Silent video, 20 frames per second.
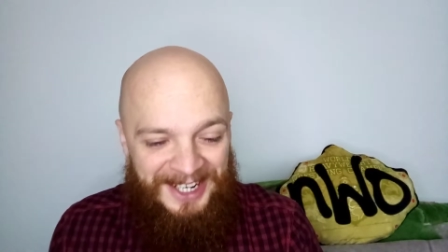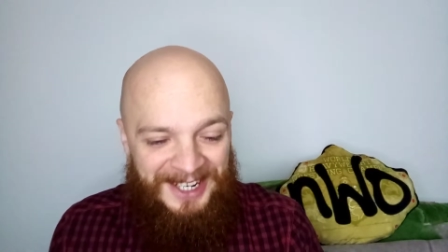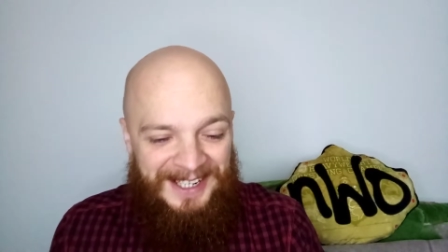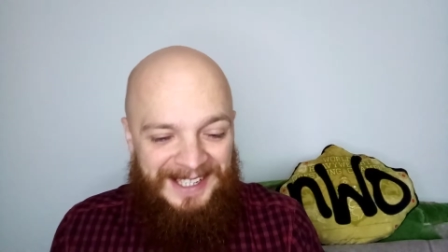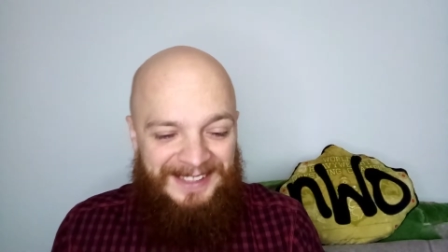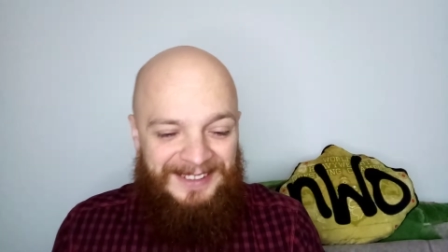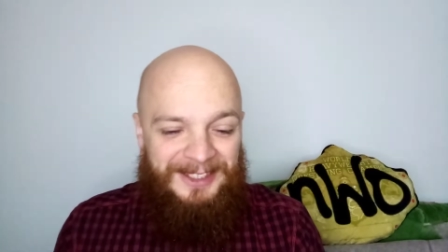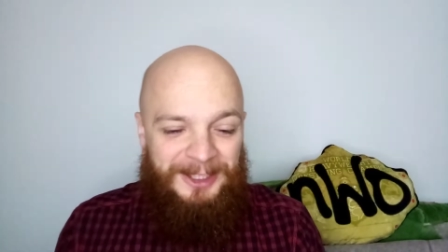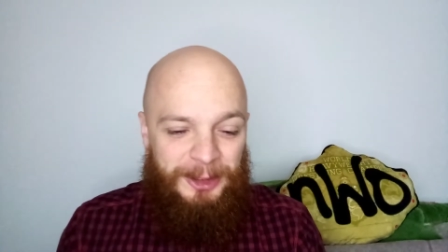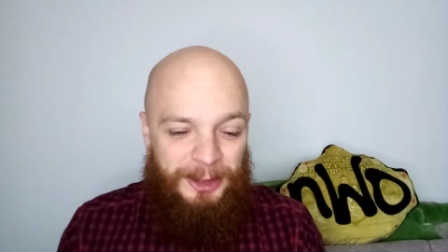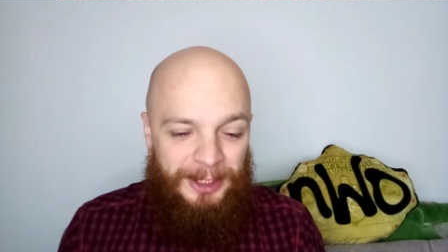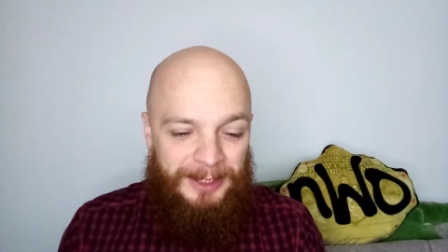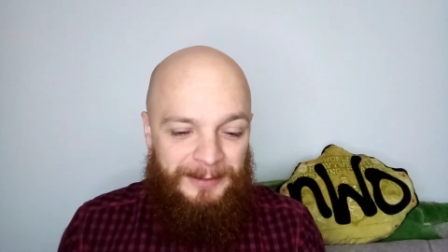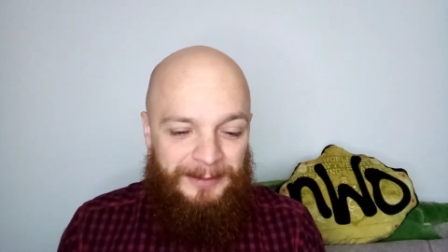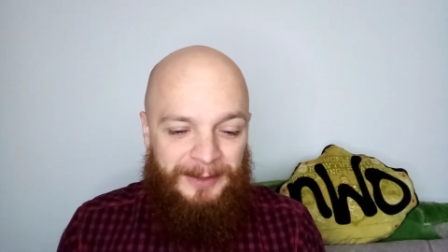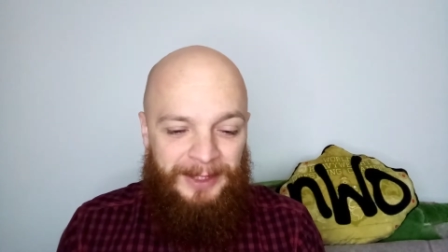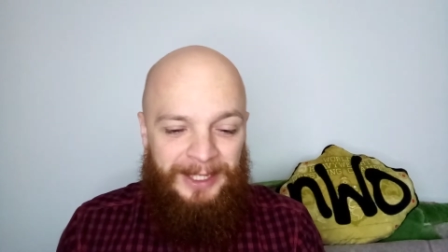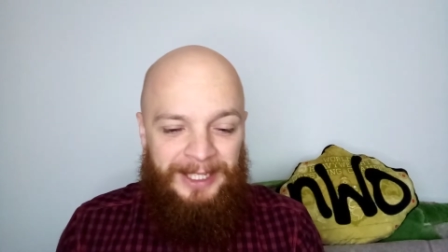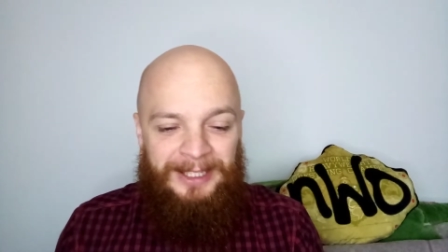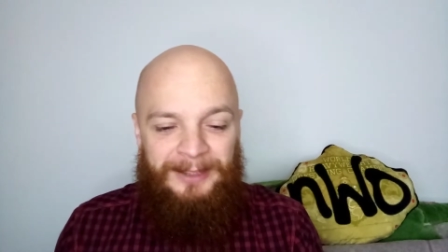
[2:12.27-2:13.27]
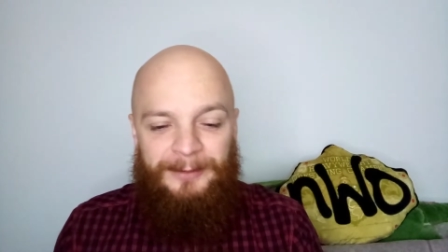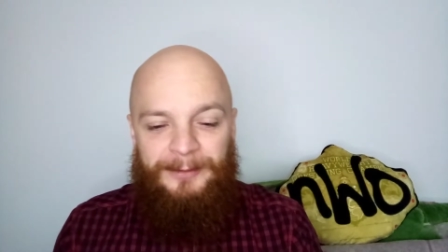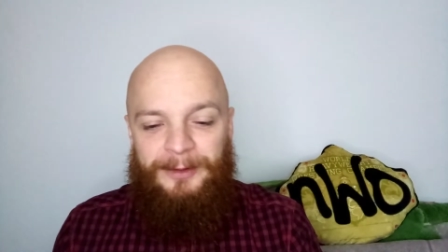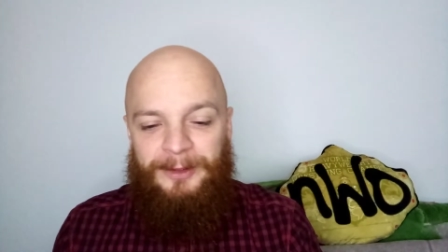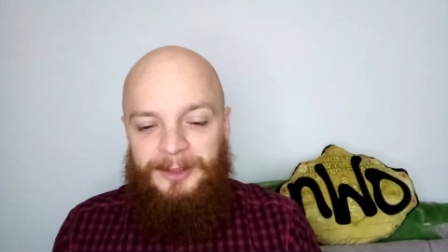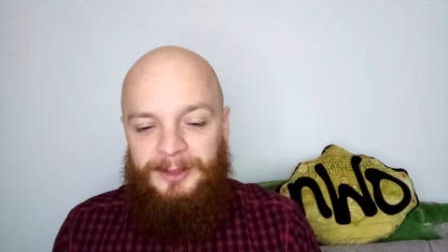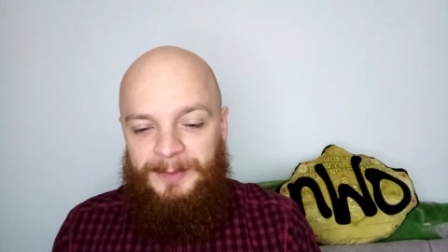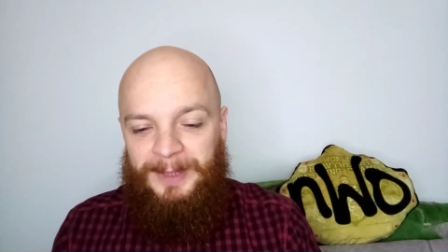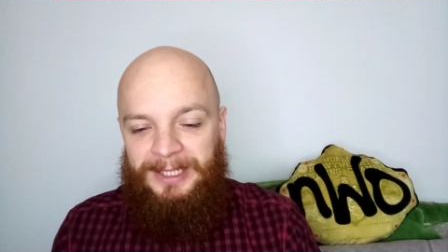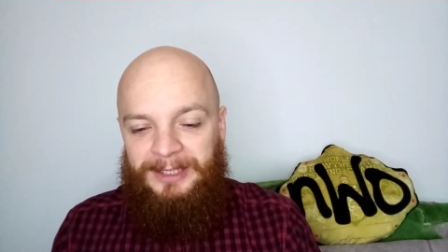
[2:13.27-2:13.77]
the street fight for the
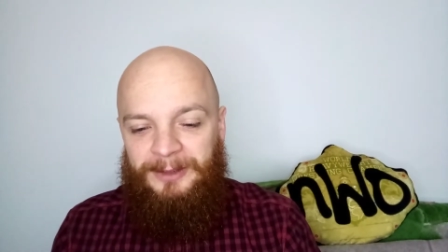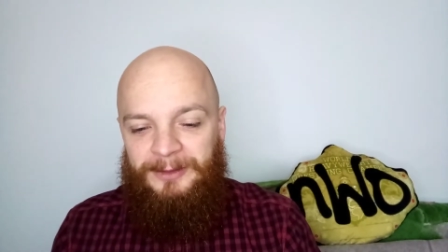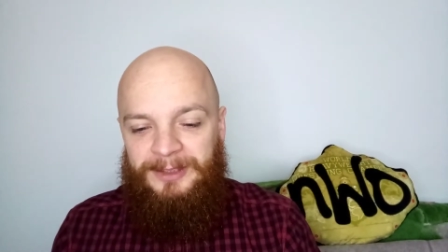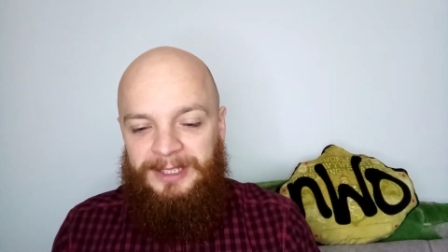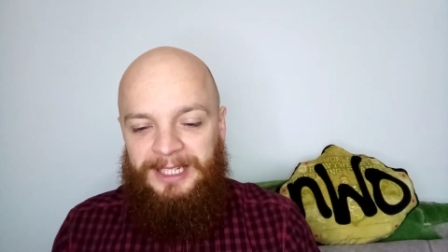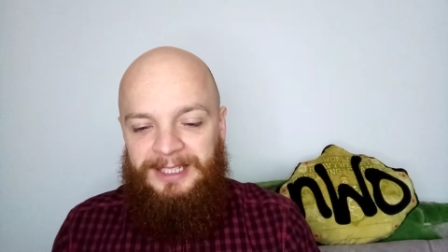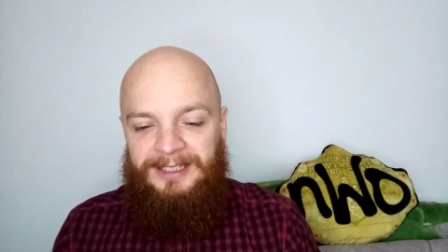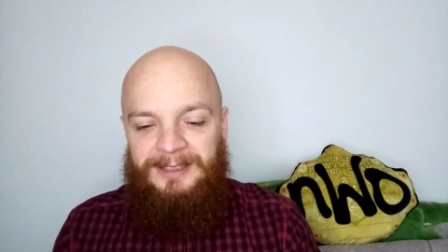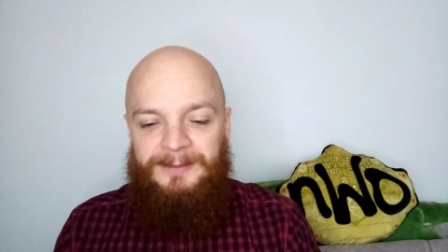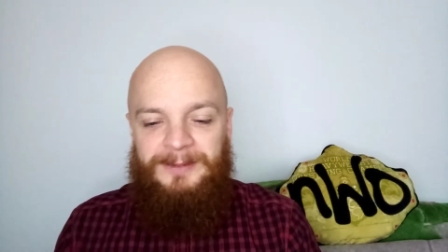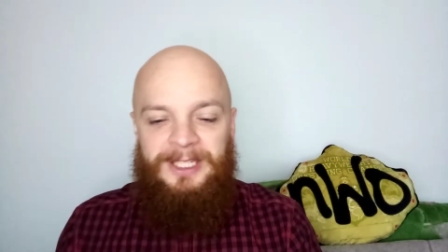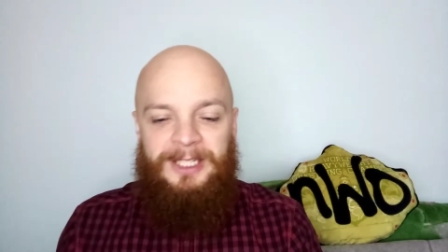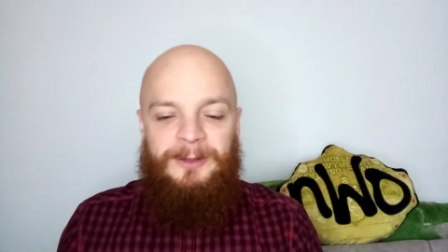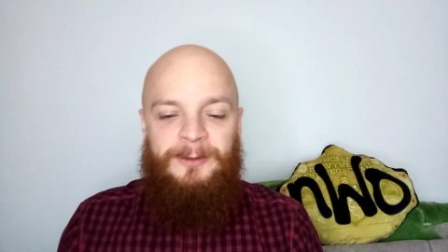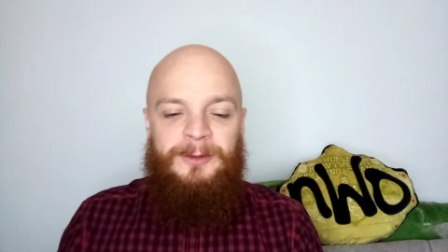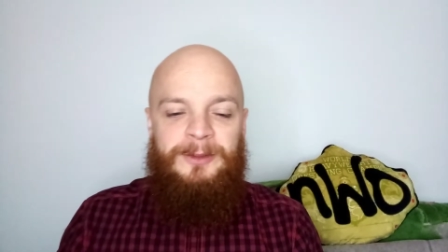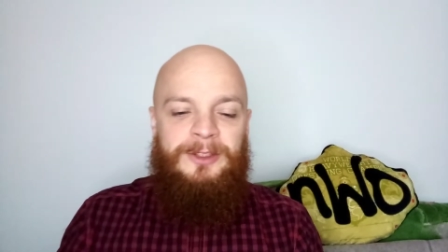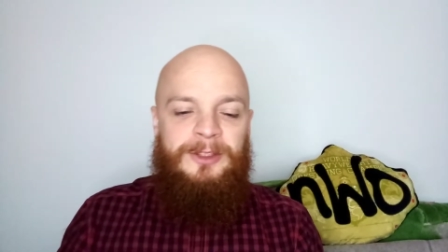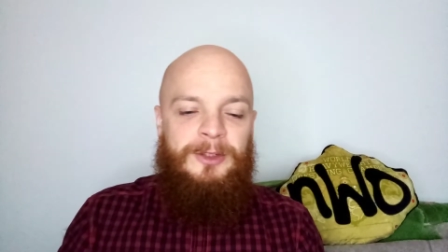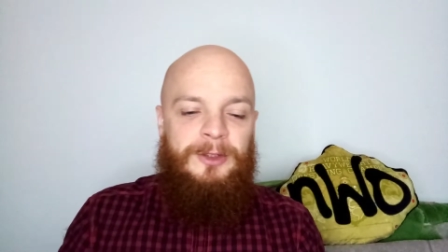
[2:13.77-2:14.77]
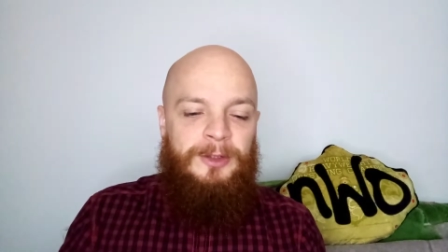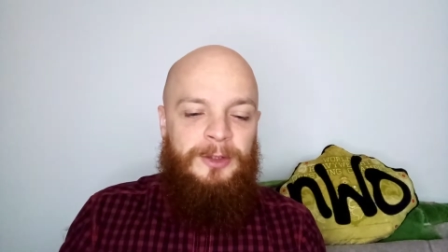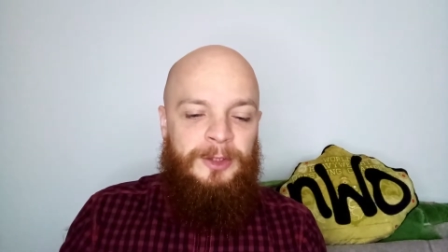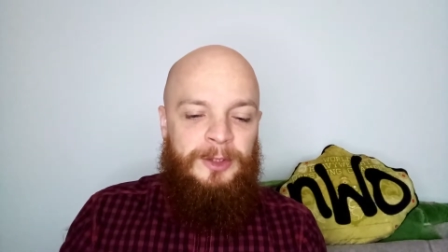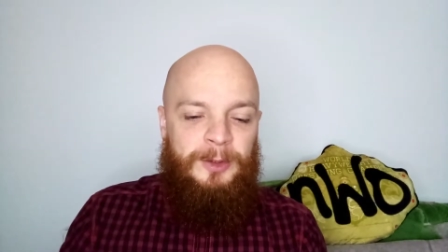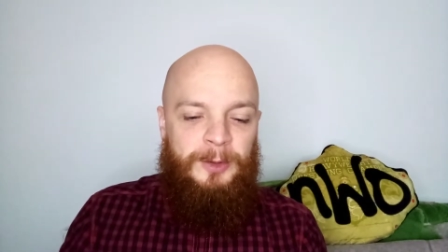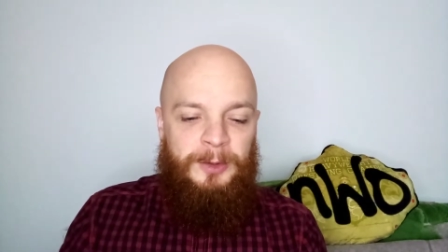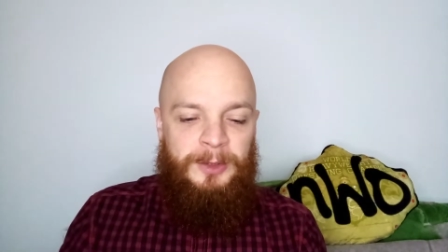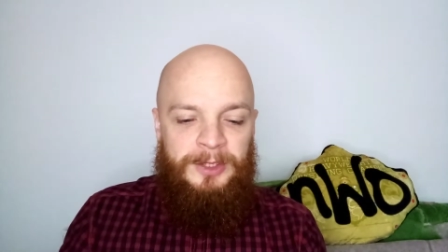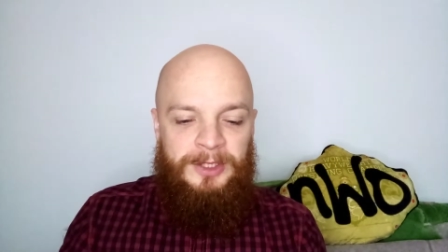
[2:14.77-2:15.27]
SmackDown Tag Team titles, the
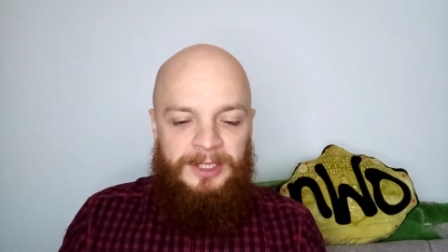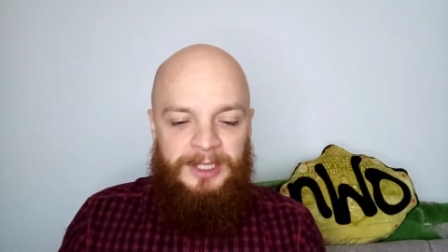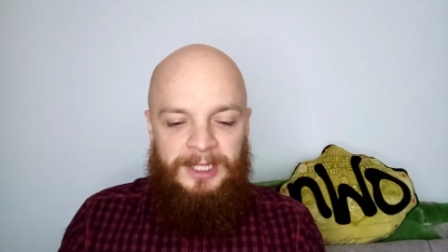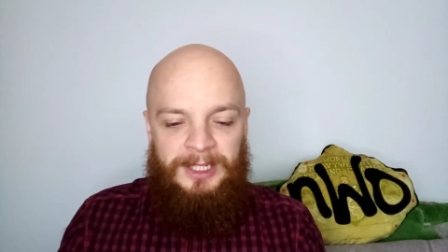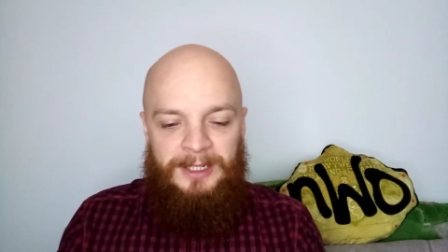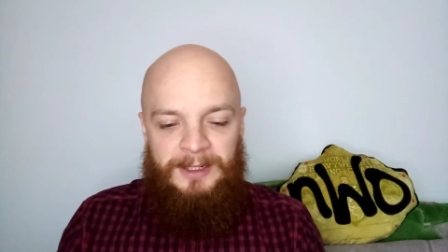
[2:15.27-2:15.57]
Usos